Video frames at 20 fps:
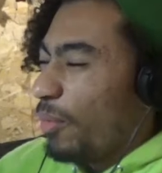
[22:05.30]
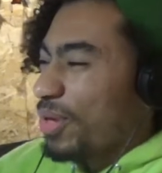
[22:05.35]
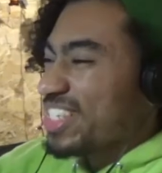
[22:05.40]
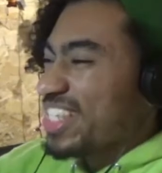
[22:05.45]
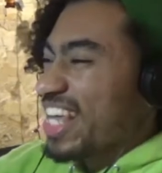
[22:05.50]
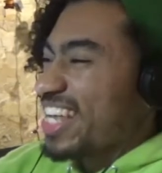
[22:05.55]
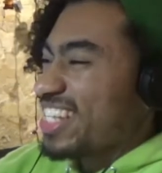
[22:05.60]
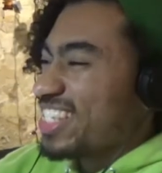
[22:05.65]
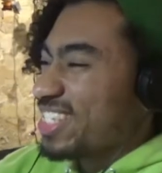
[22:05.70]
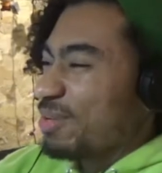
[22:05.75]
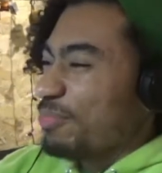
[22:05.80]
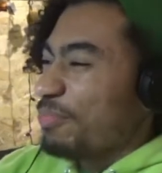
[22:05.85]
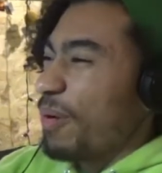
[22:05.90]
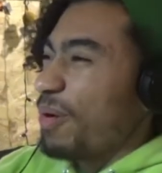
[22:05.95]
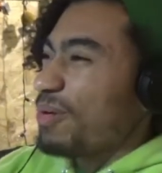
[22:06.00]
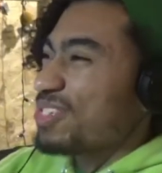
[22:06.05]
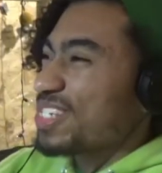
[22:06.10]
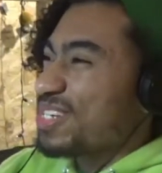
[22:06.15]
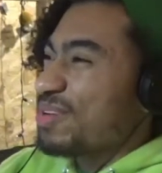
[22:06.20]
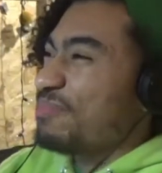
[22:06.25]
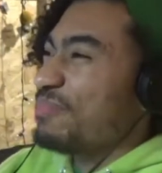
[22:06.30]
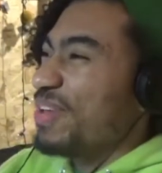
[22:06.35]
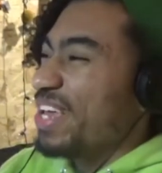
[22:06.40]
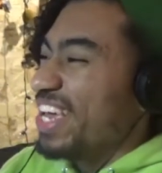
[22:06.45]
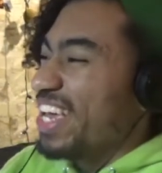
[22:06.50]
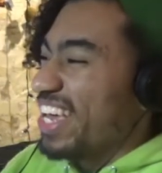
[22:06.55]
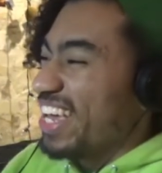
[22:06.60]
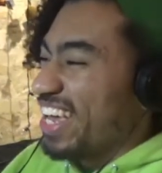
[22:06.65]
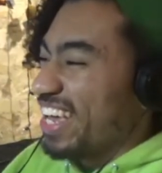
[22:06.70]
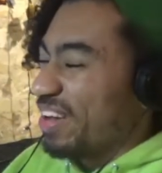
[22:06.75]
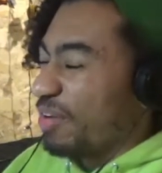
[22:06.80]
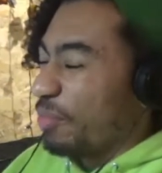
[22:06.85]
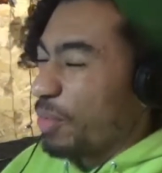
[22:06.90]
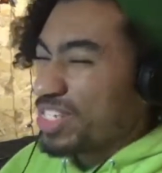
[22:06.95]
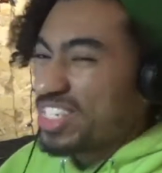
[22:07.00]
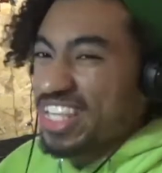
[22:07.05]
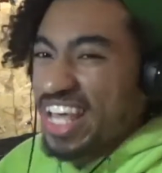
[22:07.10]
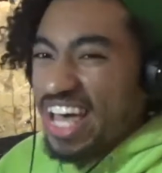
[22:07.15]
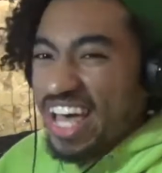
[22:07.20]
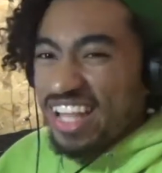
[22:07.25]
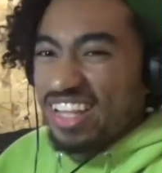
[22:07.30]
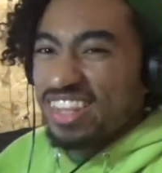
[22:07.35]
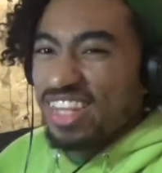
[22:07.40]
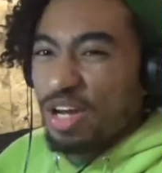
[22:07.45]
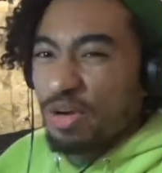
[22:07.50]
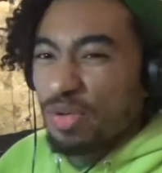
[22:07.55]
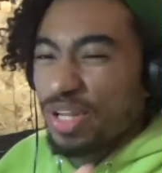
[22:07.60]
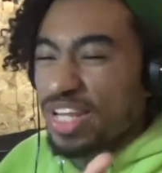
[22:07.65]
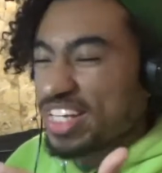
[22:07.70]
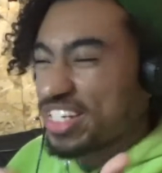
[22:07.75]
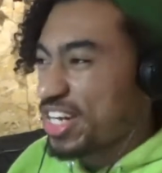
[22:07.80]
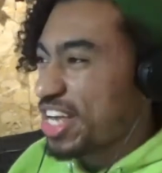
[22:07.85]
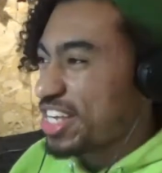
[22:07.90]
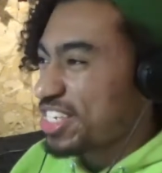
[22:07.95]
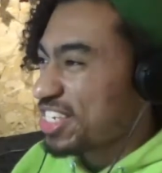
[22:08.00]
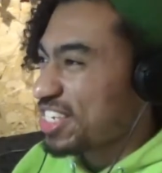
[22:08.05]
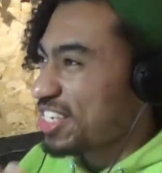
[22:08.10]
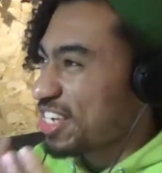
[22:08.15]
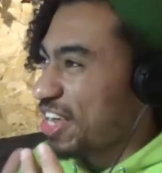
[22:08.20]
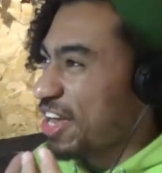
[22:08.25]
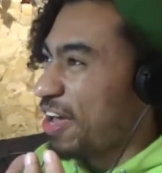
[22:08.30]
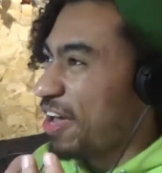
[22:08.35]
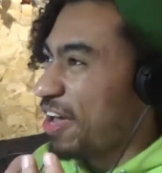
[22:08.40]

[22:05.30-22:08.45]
was that supposed to be? Was that literally just...